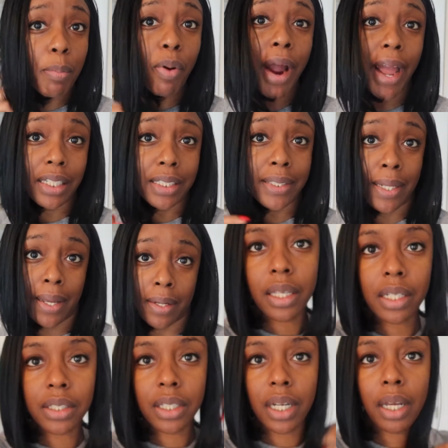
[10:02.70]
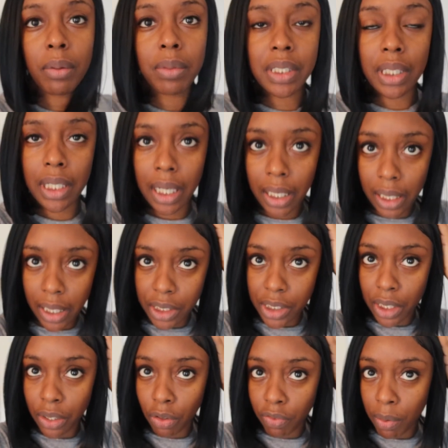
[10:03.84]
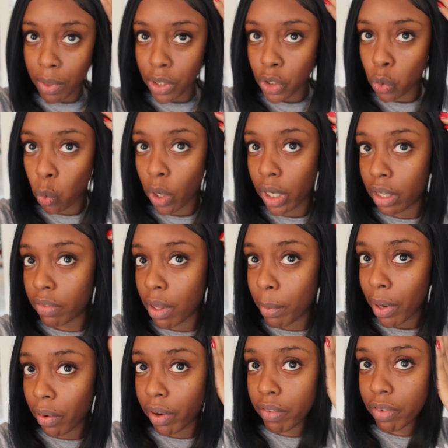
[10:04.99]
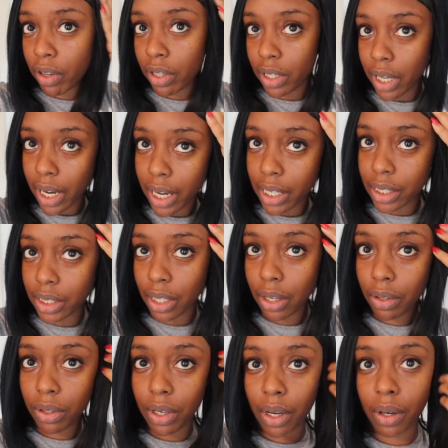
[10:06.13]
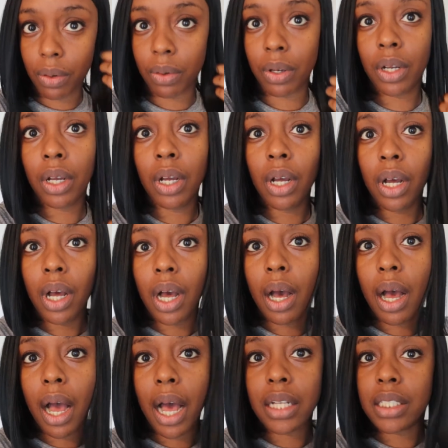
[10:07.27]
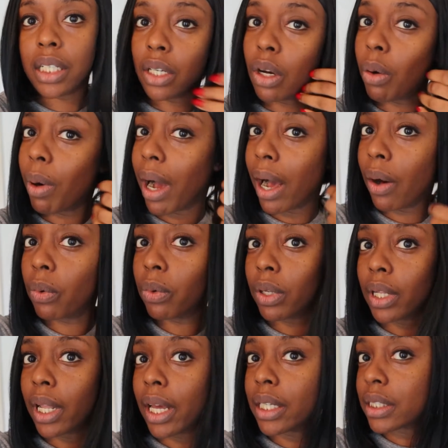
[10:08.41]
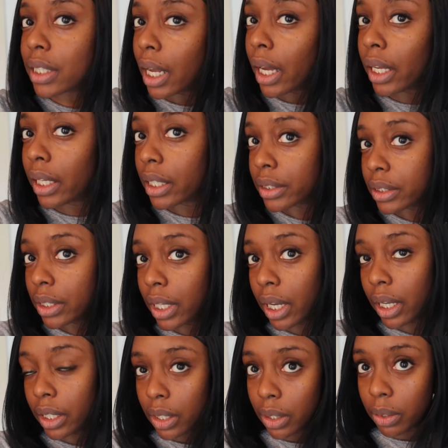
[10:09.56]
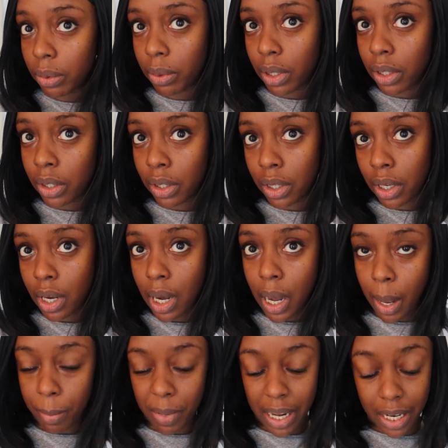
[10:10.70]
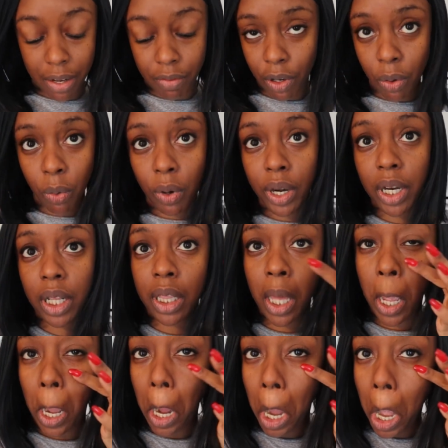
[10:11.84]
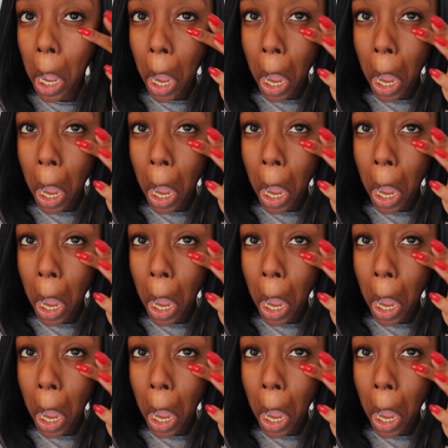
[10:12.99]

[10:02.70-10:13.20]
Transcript: I'm practicing. Yesterday was the day last year, November the 20th, that my grandfather died. So, you know, I did go out last night, yesterday though. Um, I didn't record anything.